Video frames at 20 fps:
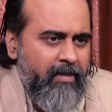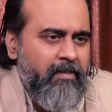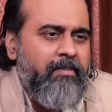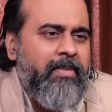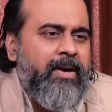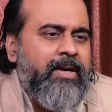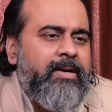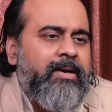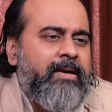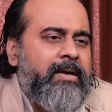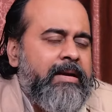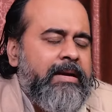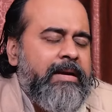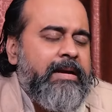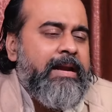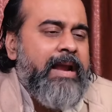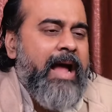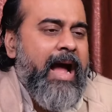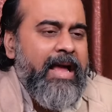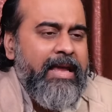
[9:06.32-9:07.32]
But
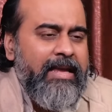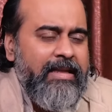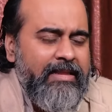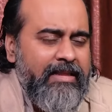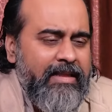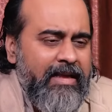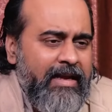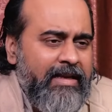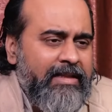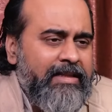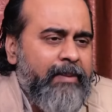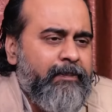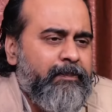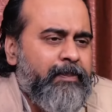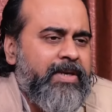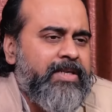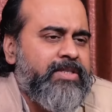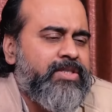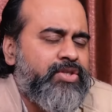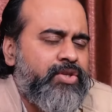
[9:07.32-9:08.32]
neither the
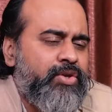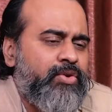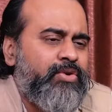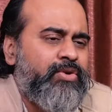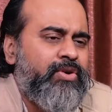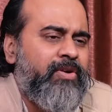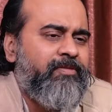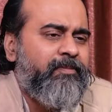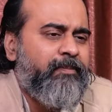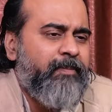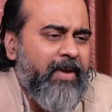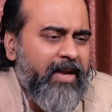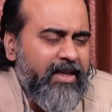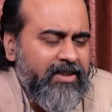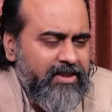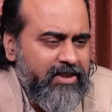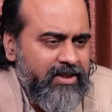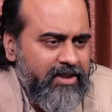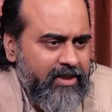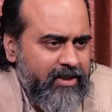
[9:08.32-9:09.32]
pursuit of
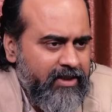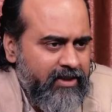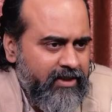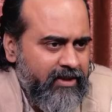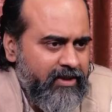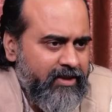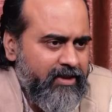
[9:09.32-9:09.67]
pleasure